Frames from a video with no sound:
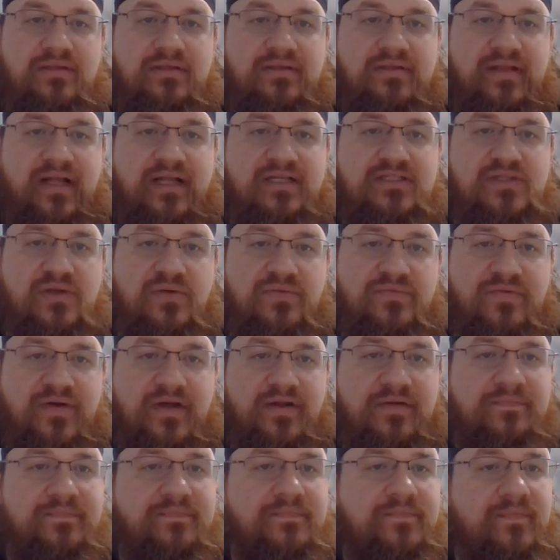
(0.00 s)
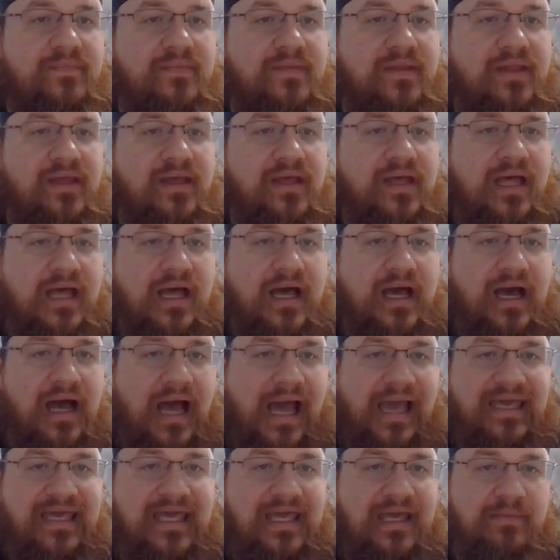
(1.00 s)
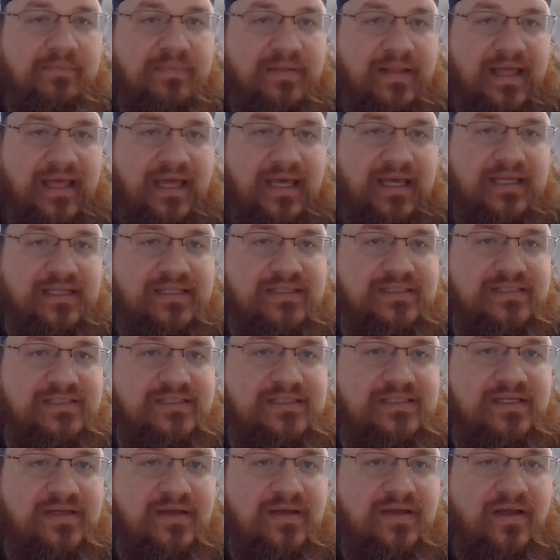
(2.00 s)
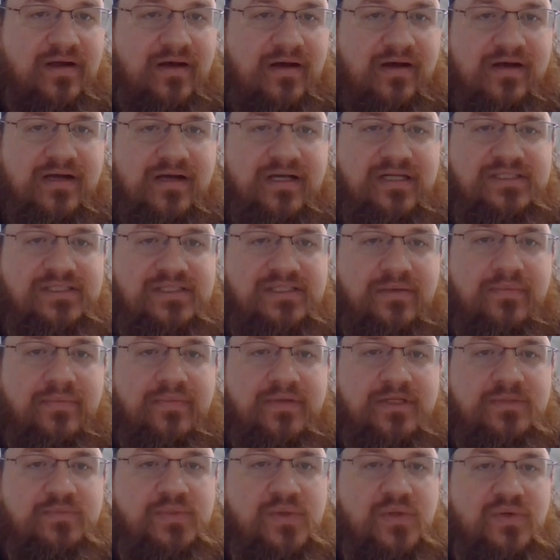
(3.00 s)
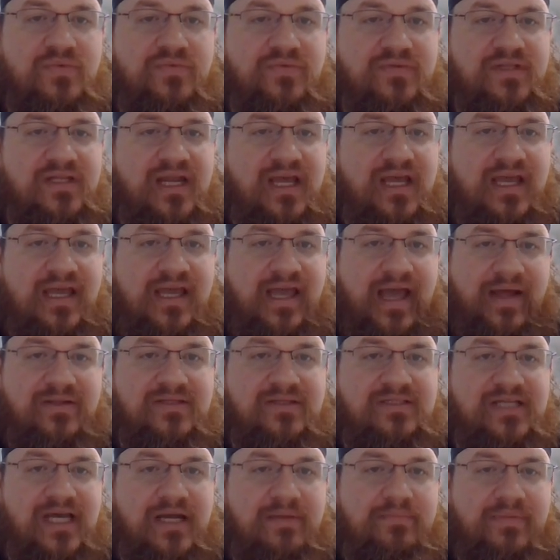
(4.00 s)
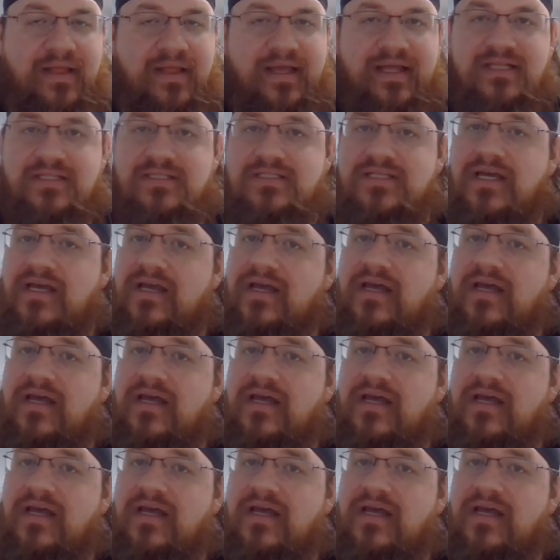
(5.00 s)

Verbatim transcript: That's no fun. Hiking plans. Awesome. It's beautiful today. Outside plans.